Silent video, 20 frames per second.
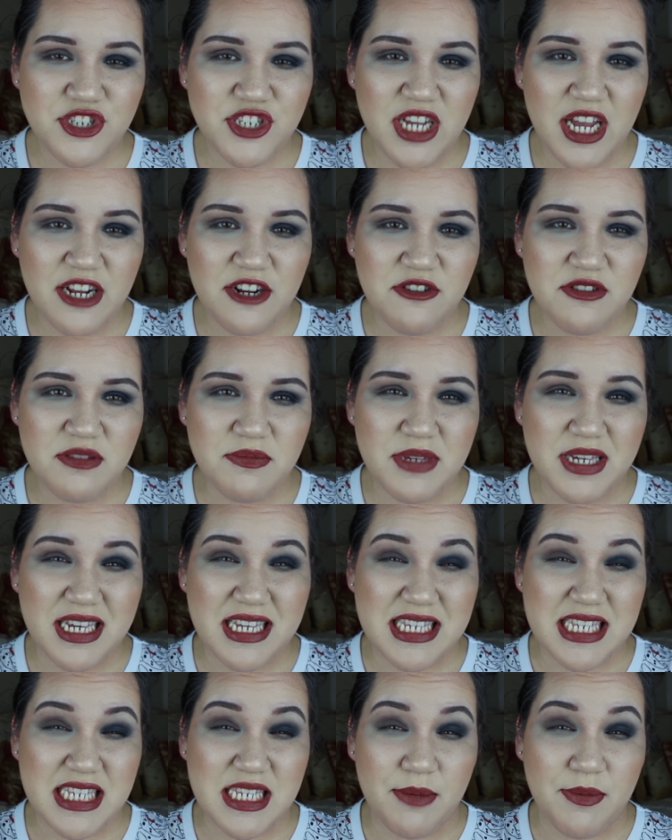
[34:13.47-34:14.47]
shadows
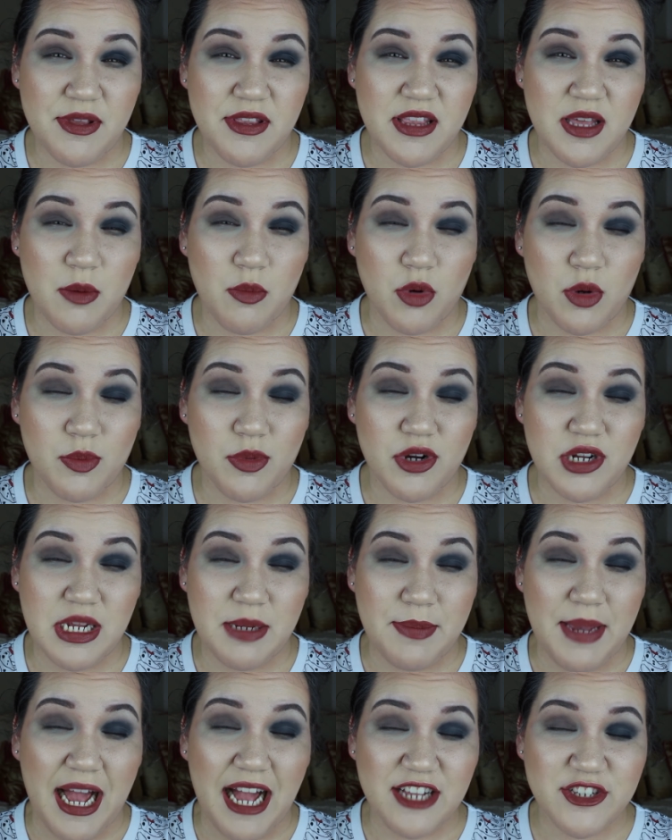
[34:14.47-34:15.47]
because some of them were
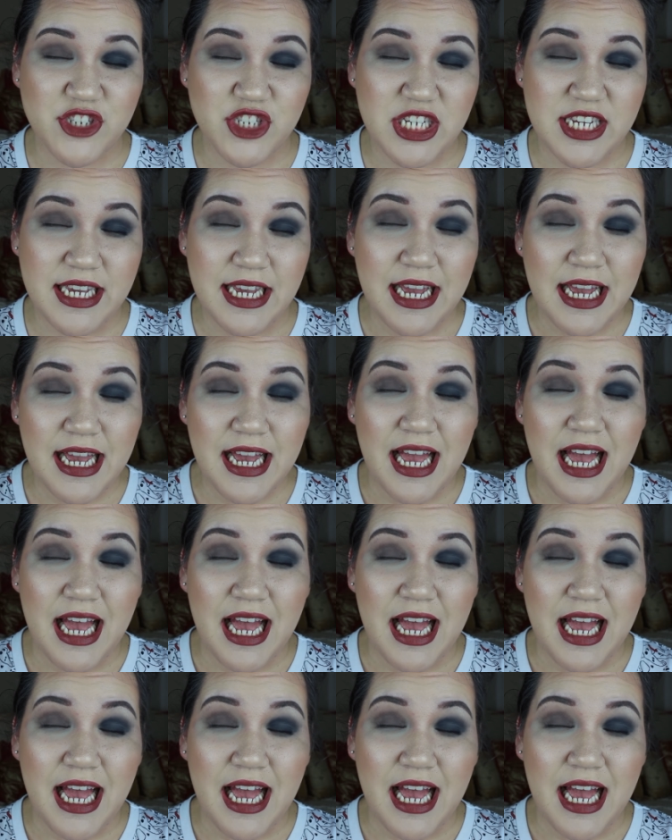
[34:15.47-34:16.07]
pretty patchy.